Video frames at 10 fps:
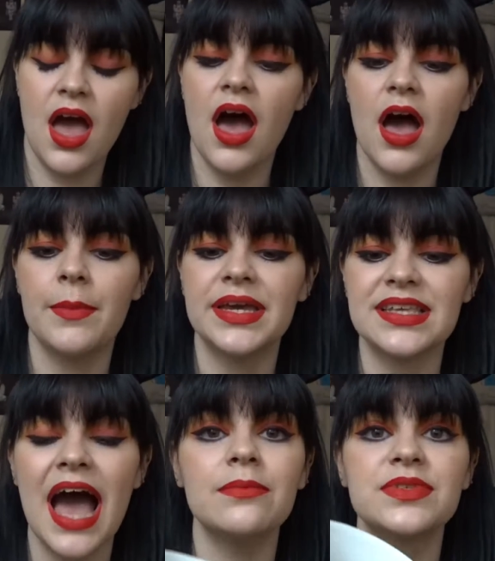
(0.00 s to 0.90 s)

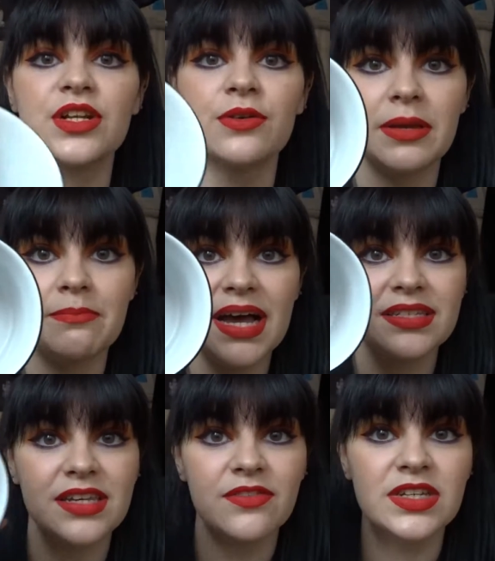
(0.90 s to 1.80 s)
It's absolutely
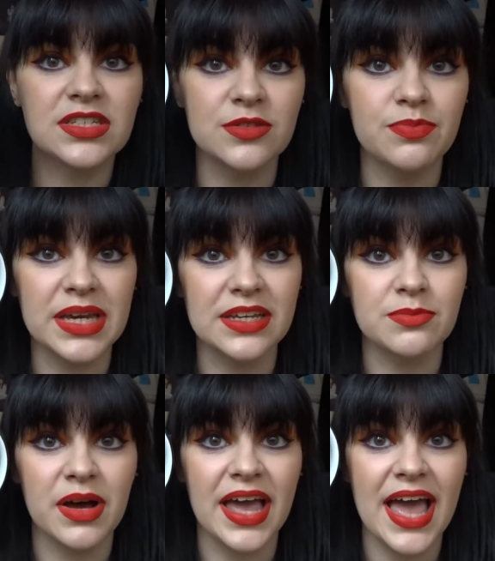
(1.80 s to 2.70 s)
massive. It's as big as
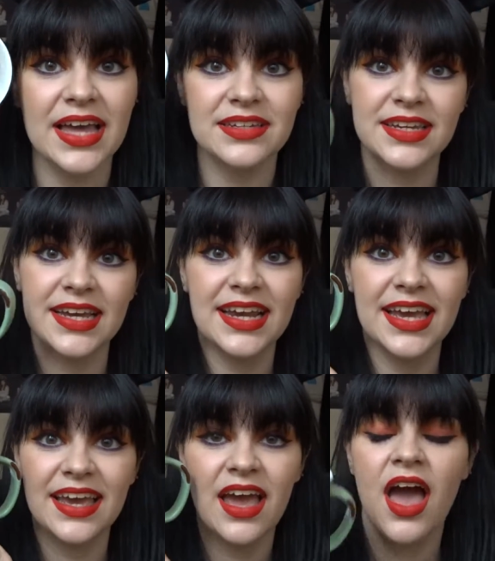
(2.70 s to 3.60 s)
my head
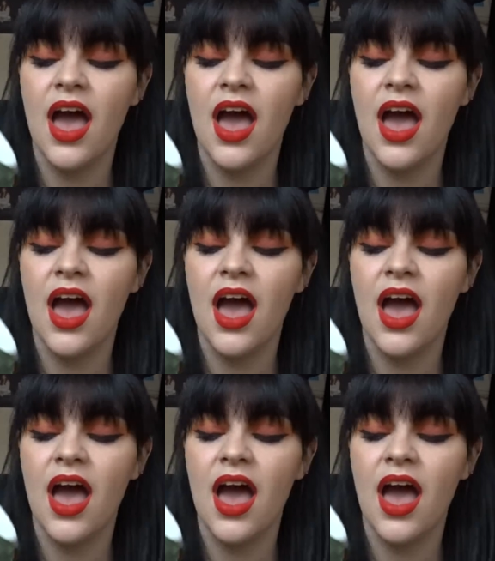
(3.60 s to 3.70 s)
nearly,